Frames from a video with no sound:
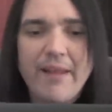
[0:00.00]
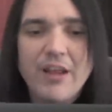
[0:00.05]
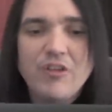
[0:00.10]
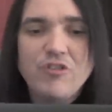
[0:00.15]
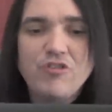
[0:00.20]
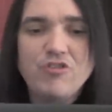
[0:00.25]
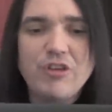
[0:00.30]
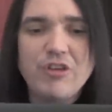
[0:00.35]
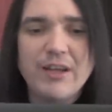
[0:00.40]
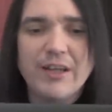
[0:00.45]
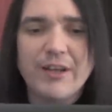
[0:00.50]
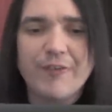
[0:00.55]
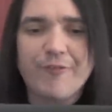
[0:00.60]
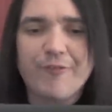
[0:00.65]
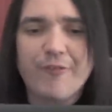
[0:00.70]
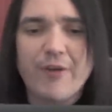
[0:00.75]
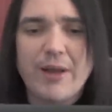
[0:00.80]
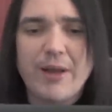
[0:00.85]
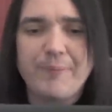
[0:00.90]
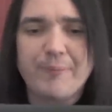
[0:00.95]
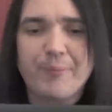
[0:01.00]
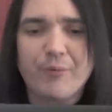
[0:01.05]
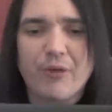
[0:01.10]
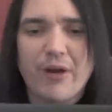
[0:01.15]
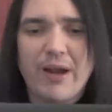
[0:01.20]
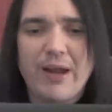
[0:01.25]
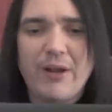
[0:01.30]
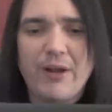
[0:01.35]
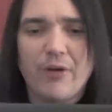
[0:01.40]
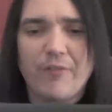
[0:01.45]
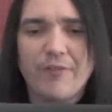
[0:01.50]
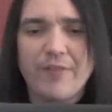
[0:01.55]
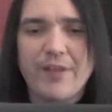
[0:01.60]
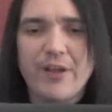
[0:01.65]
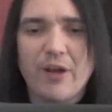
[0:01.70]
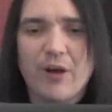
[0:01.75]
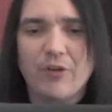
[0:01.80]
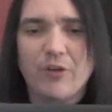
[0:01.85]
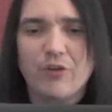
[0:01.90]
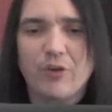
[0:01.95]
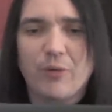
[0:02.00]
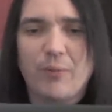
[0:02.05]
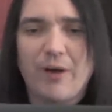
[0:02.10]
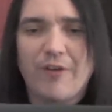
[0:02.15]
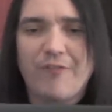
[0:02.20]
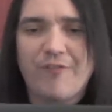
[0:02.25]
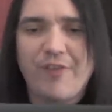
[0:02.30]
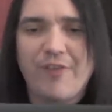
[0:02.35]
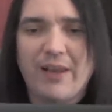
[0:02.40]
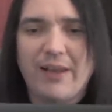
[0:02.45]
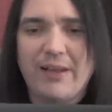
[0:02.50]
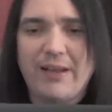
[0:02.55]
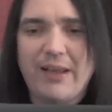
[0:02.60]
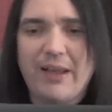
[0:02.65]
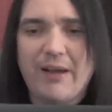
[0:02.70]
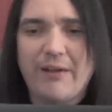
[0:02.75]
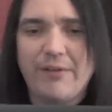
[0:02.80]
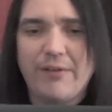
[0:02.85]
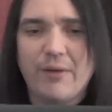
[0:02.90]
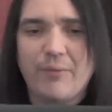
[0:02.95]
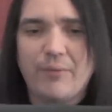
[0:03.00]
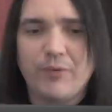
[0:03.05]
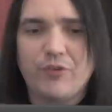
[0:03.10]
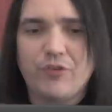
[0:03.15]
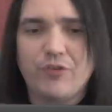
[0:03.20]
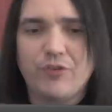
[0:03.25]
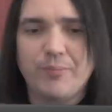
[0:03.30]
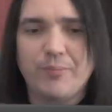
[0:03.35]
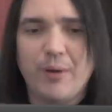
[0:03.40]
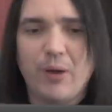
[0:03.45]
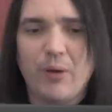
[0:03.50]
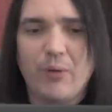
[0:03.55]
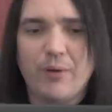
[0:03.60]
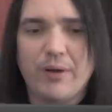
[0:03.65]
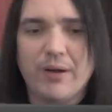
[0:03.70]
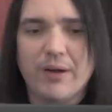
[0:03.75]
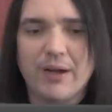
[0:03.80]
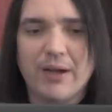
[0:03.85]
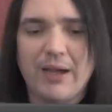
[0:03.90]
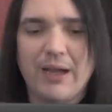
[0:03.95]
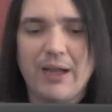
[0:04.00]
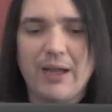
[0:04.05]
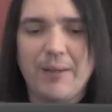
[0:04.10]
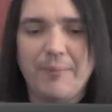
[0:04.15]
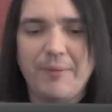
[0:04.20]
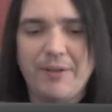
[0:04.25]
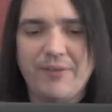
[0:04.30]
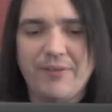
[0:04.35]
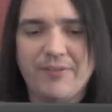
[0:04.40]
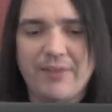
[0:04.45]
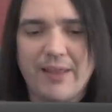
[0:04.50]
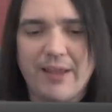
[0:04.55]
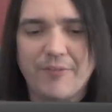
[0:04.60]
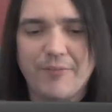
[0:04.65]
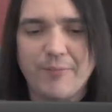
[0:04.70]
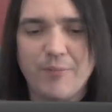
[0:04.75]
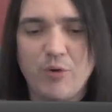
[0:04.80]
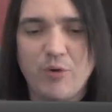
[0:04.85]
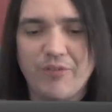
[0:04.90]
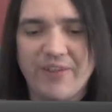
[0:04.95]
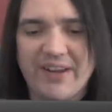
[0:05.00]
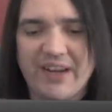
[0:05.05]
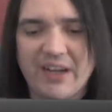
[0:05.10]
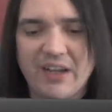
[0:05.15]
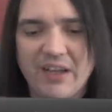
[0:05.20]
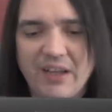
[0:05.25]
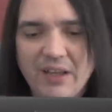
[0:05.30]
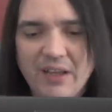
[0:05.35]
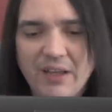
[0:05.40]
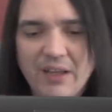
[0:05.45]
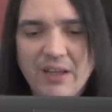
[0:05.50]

She and a friend prayed over the altar while filling the area with smoke, instead of moving.